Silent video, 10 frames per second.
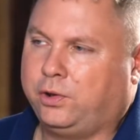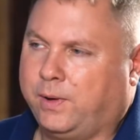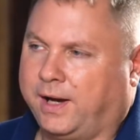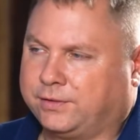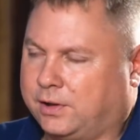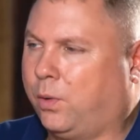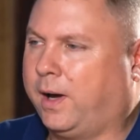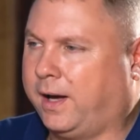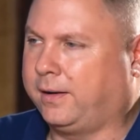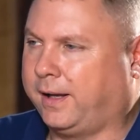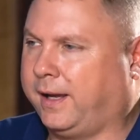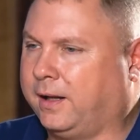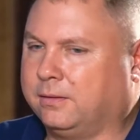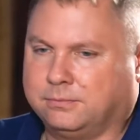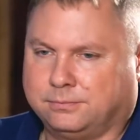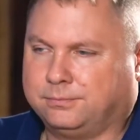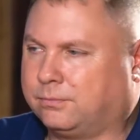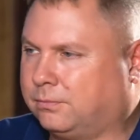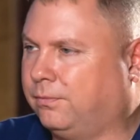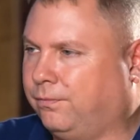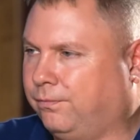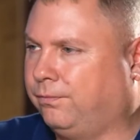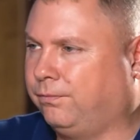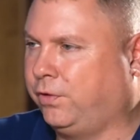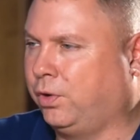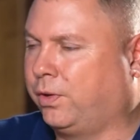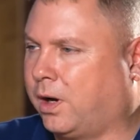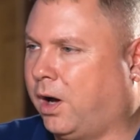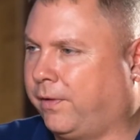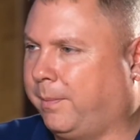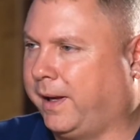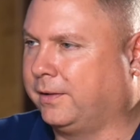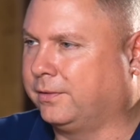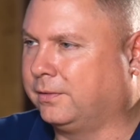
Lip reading: You actually go out and view the coffee beans.